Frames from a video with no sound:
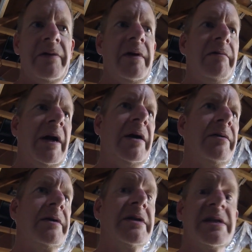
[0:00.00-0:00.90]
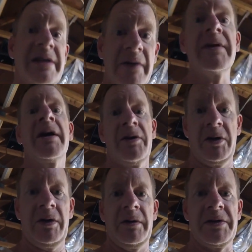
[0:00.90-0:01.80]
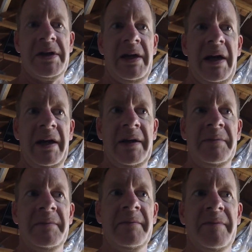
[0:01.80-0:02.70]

for around $700 Canadian,